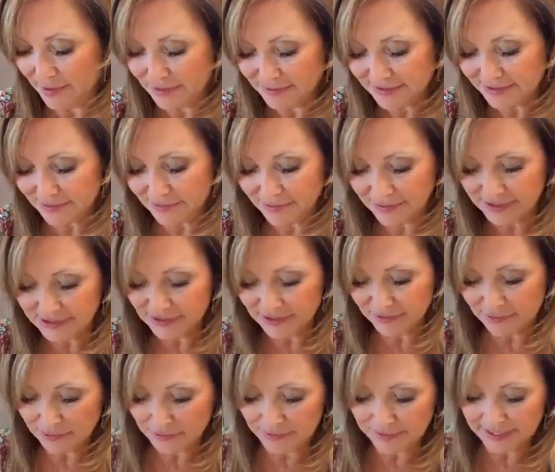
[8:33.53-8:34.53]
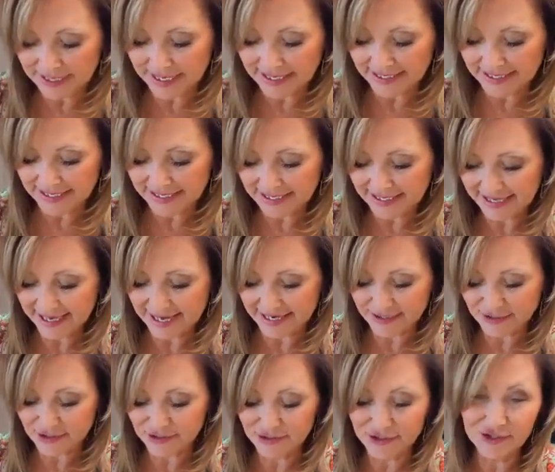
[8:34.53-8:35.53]
I'm also going to throw in a little
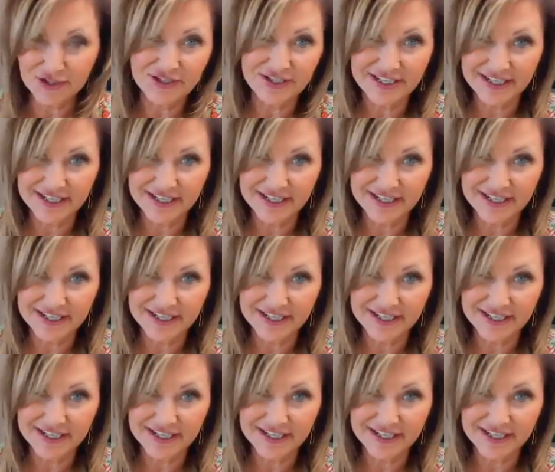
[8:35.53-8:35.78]
extra